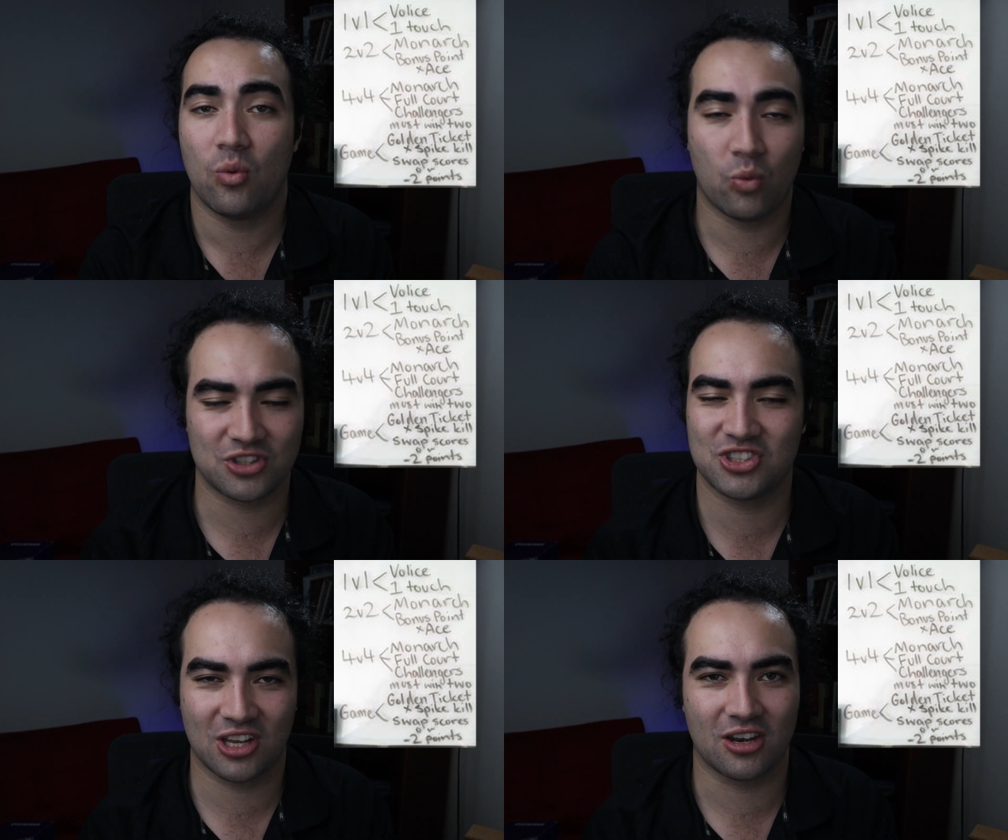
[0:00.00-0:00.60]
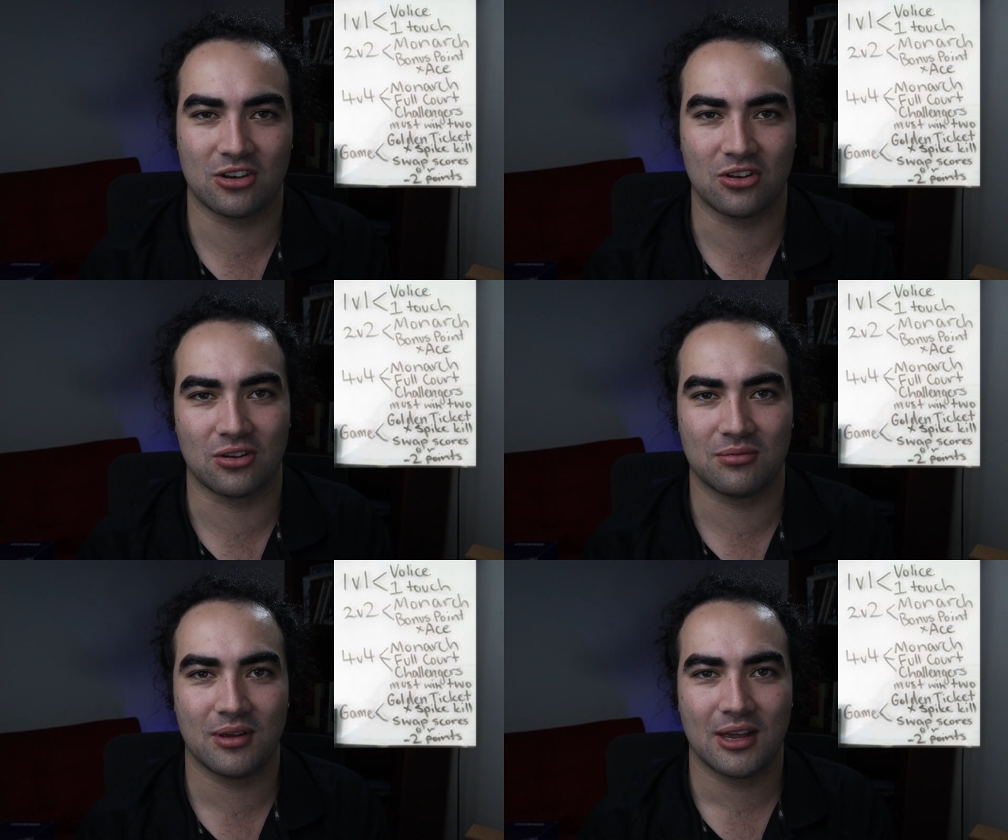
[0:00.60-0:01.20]
what you're gonna
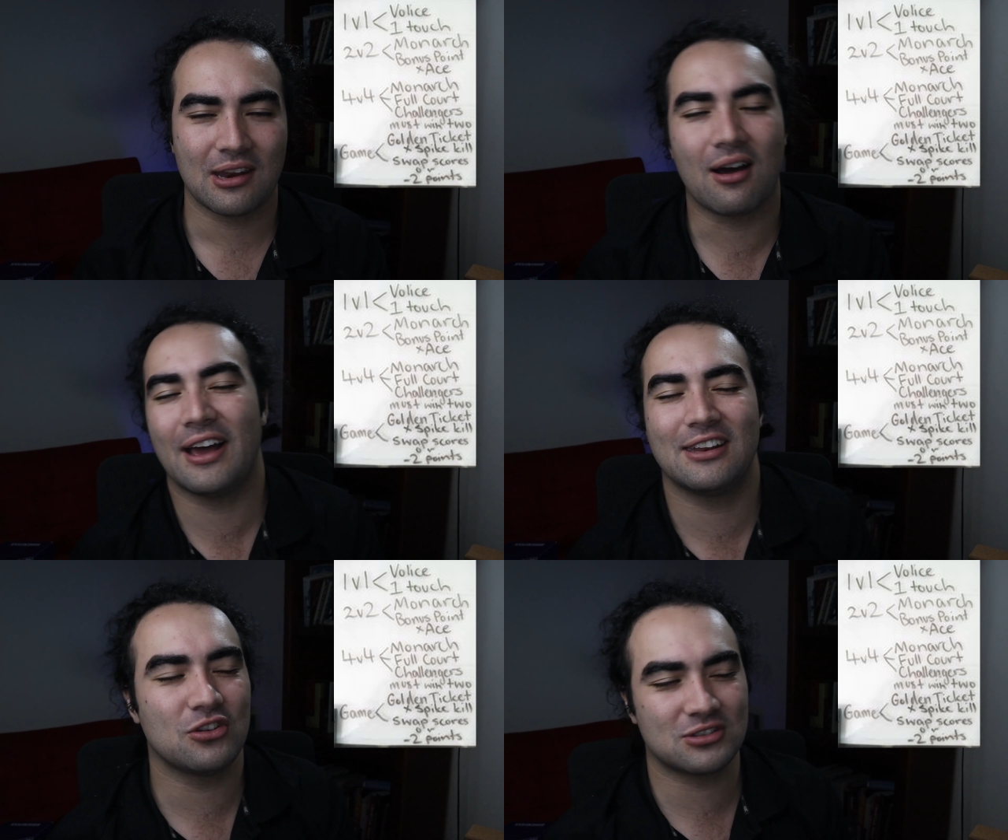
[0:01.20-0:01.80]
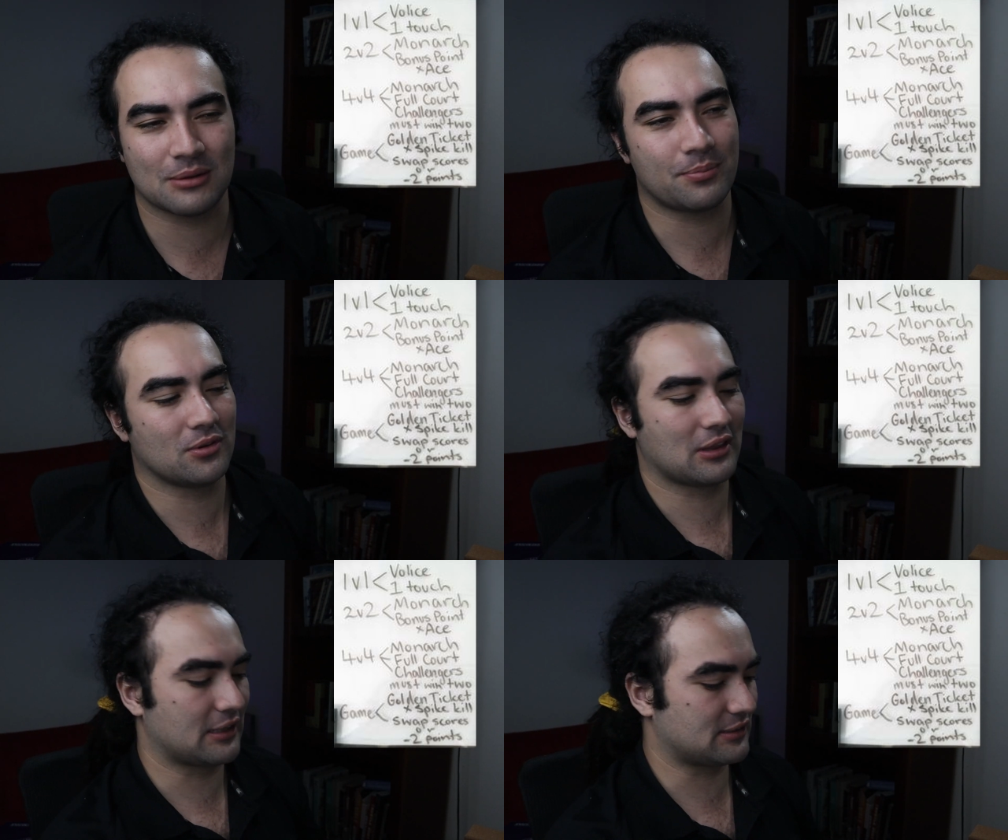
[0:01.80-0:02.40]
do. Now, I do
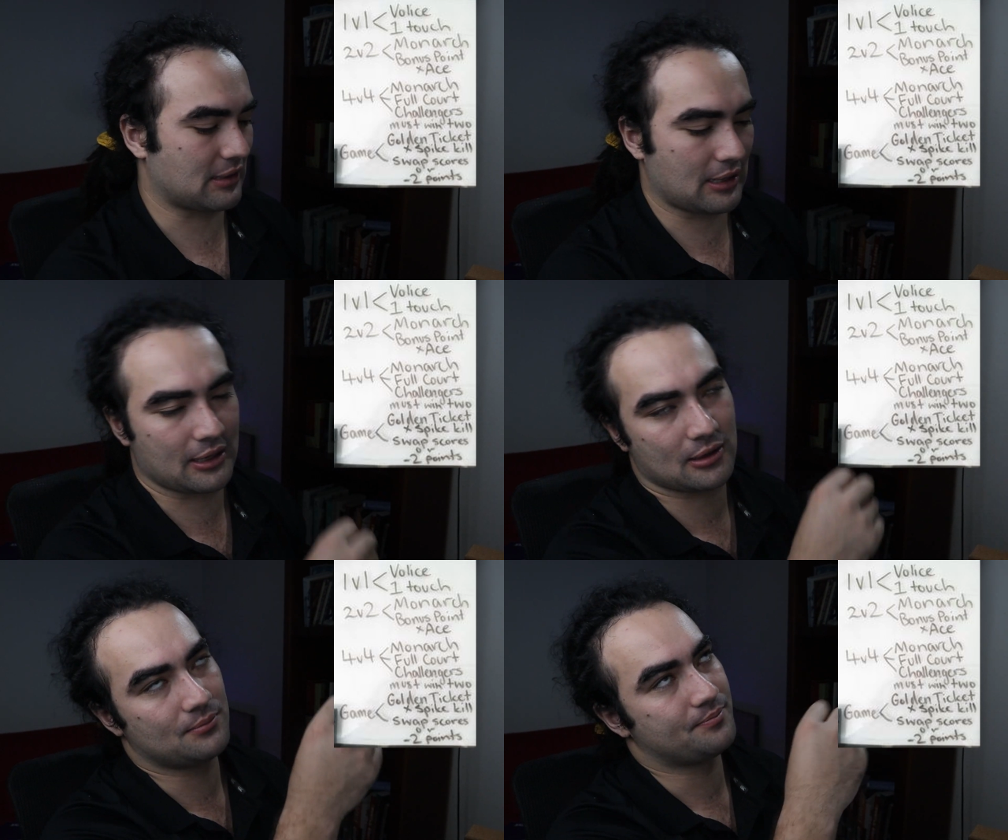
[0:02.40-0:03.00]
simple things like